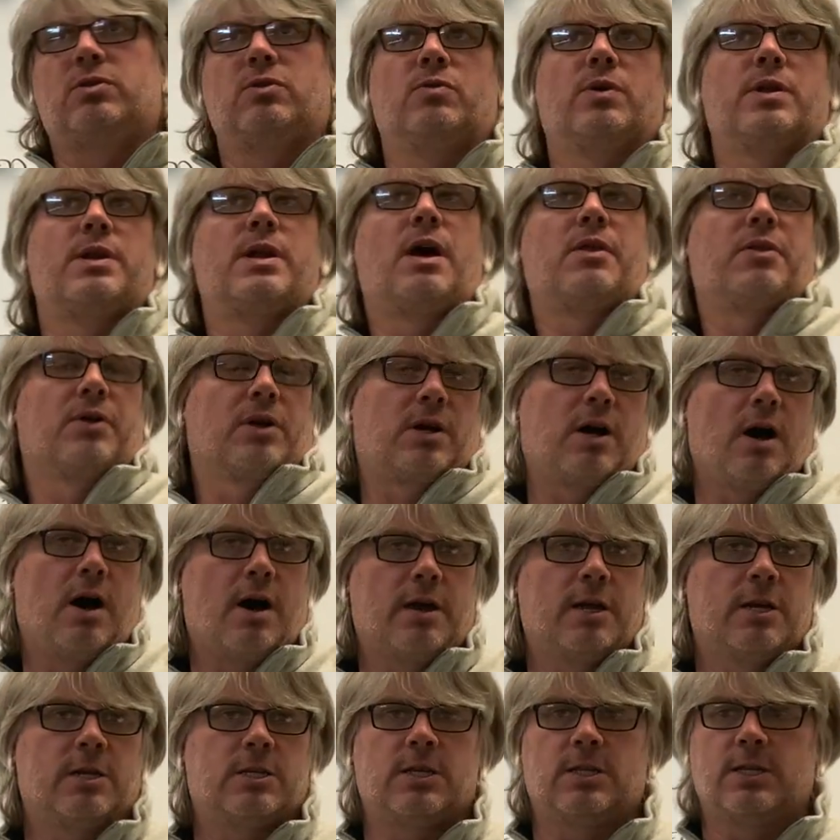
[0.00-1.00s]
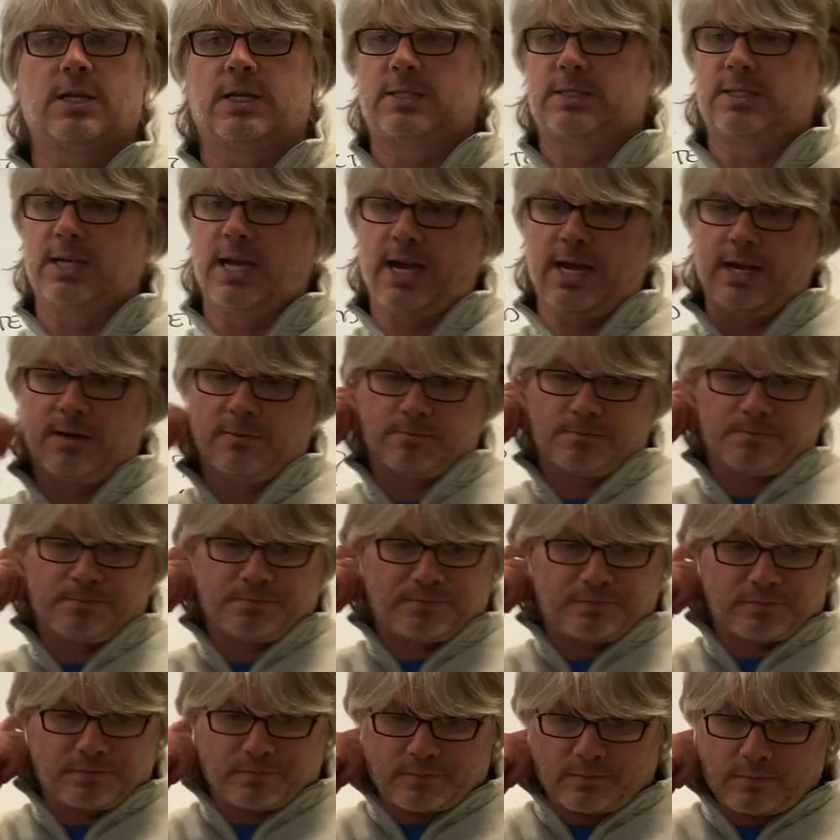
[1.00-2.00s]
to another cottage. And let's say
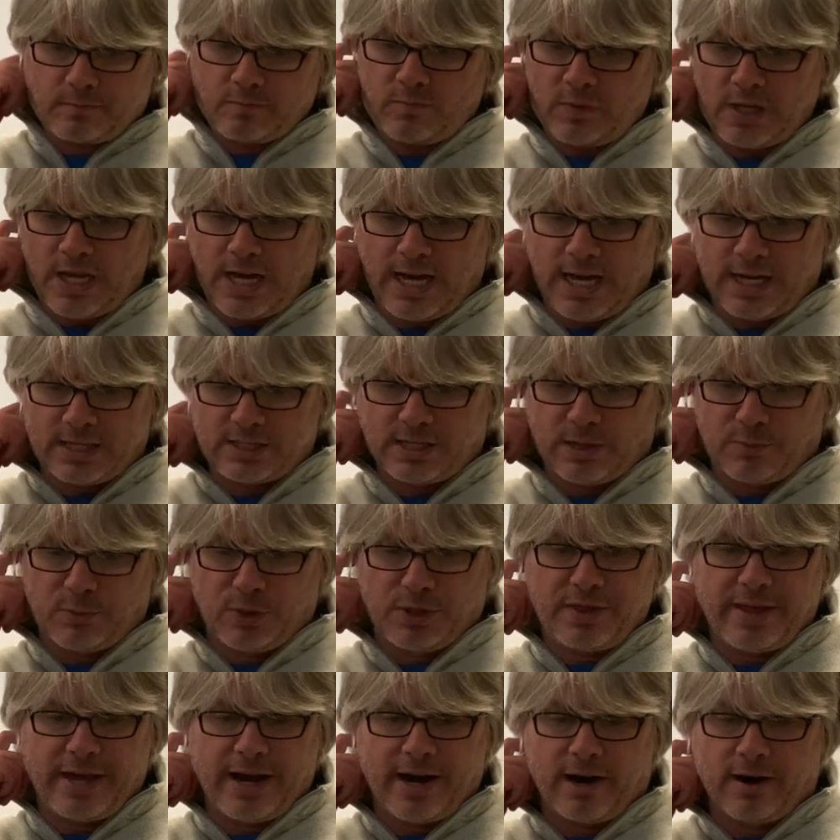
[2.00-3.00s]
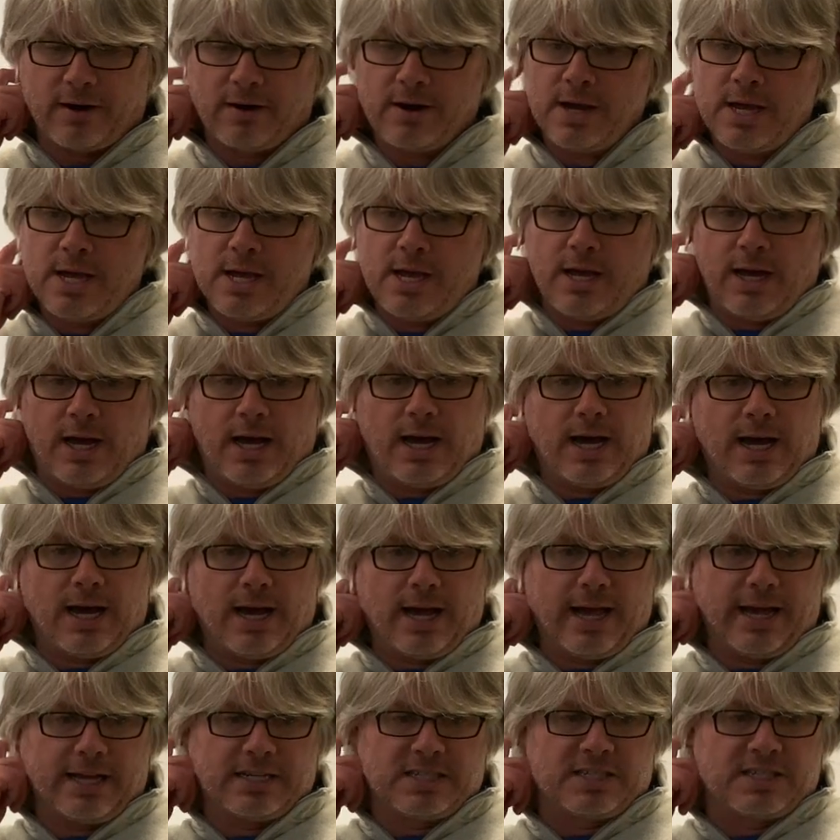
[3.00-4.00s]
uh, someone there
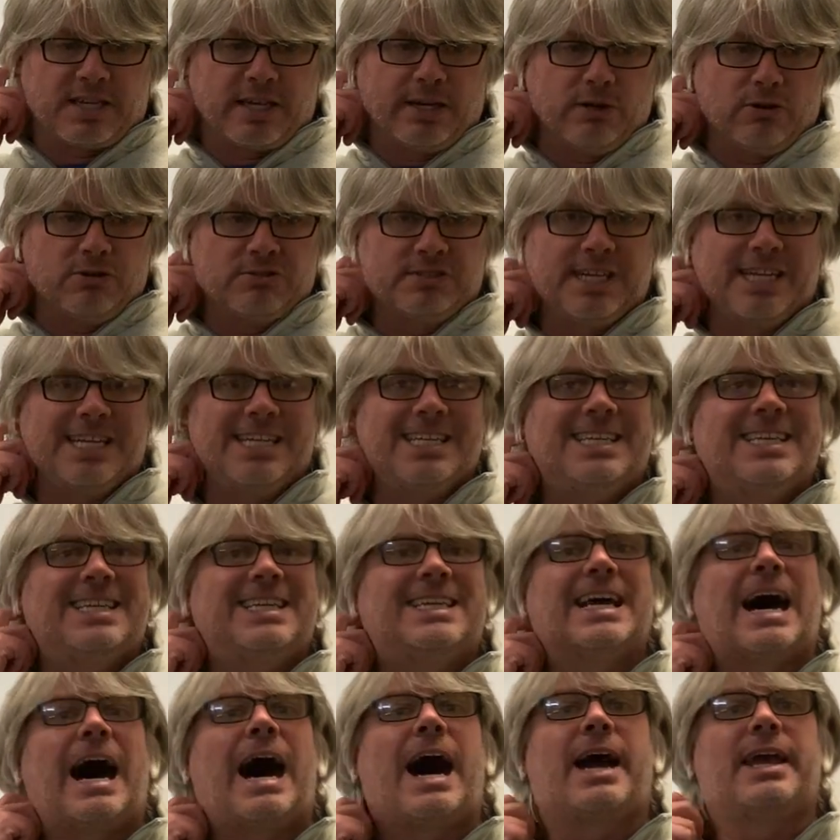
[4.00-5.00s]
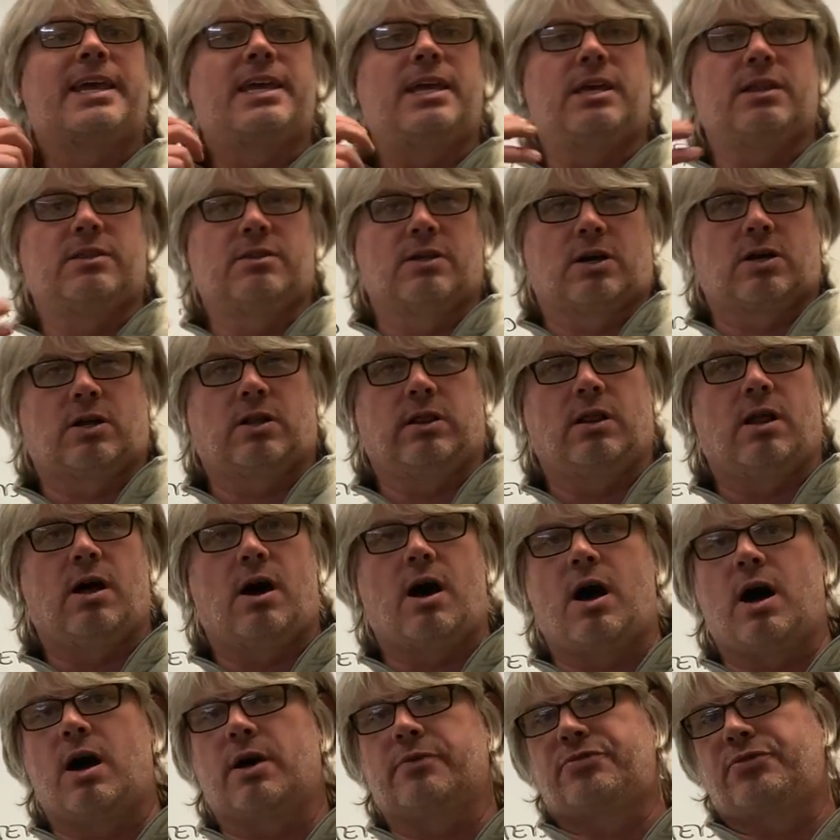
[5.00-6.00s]
uh, had skills in dyeing the
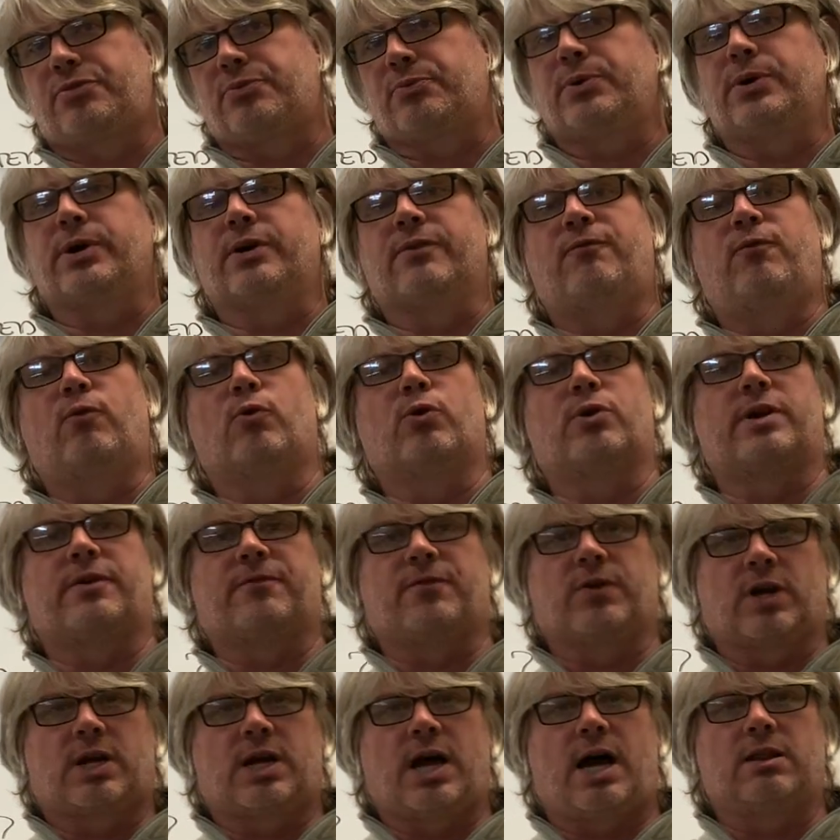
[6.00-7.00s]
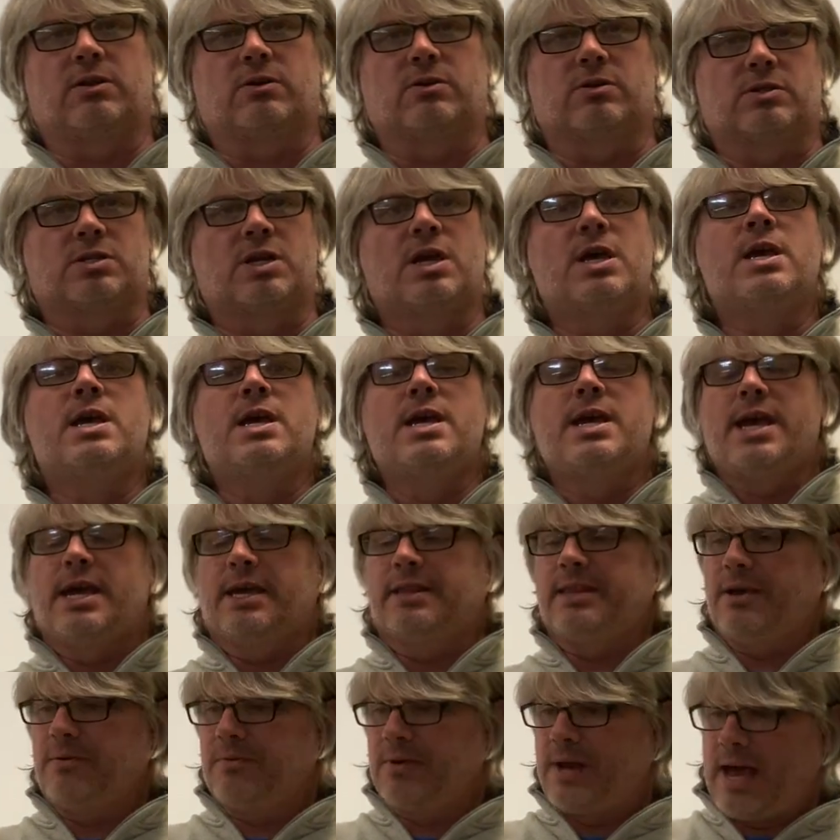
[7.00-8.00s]
cloth three or four different colors.
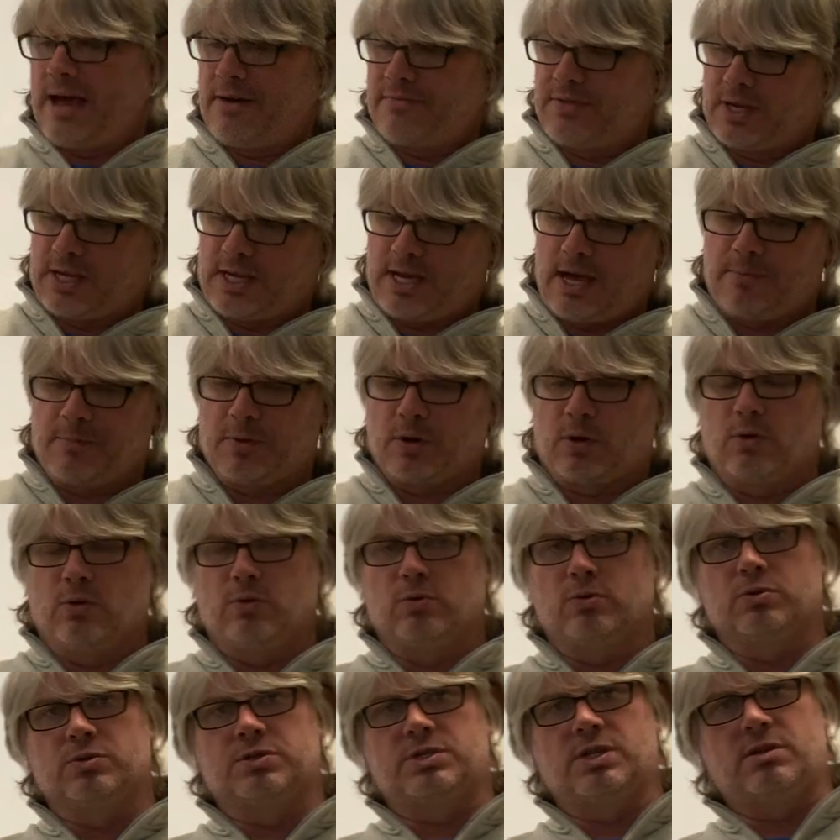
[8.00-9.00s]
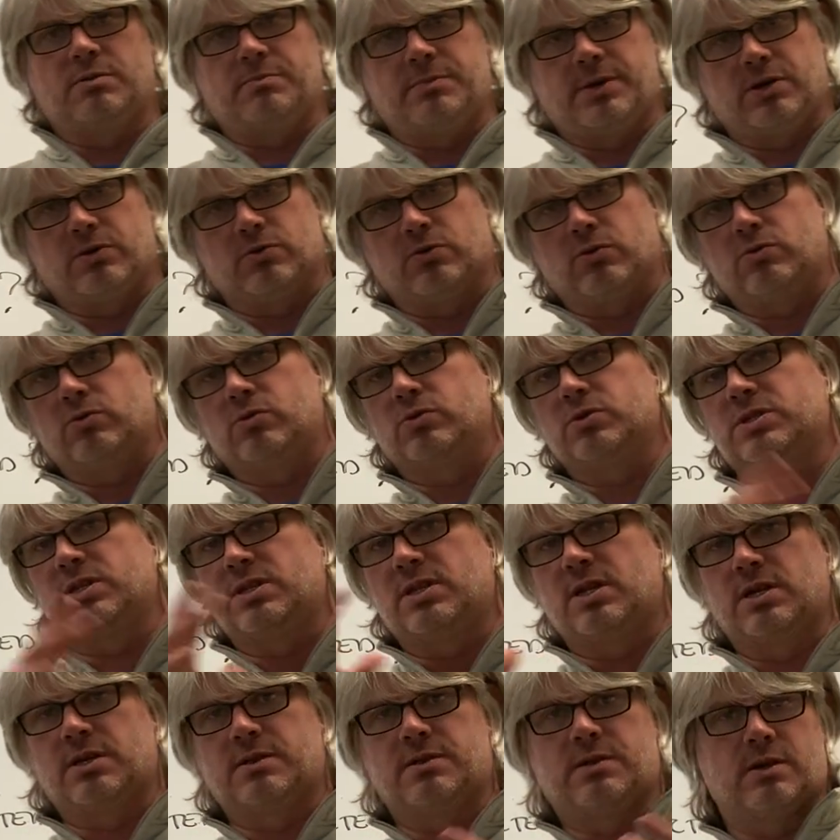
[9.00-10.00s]
And they would have the chemicals and the minerals
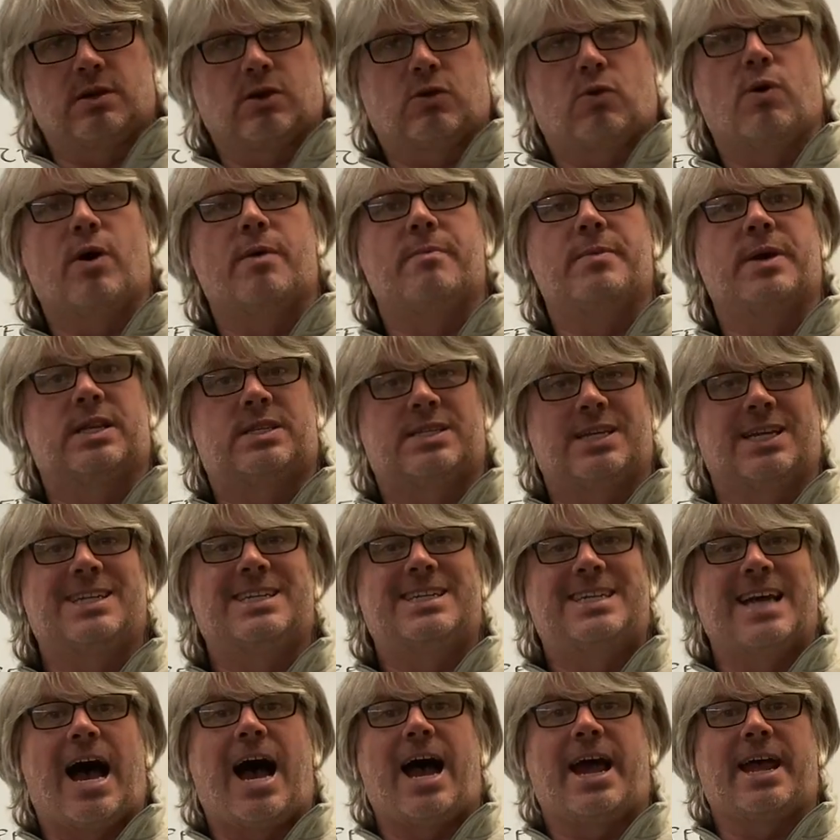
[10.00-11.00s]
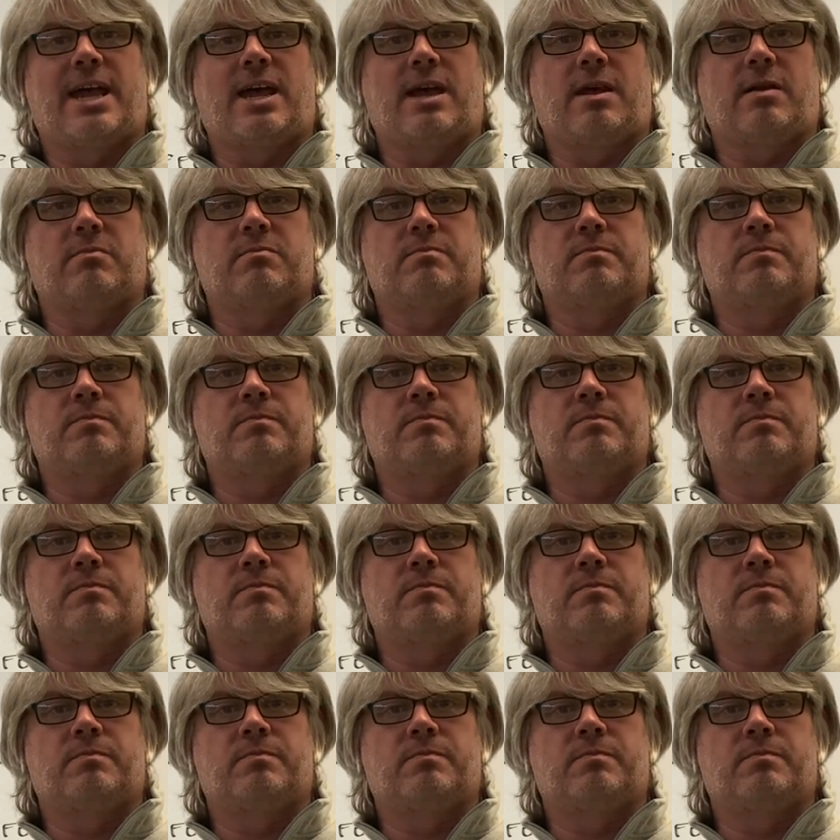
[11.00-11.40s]
and the, the equipment to dye it.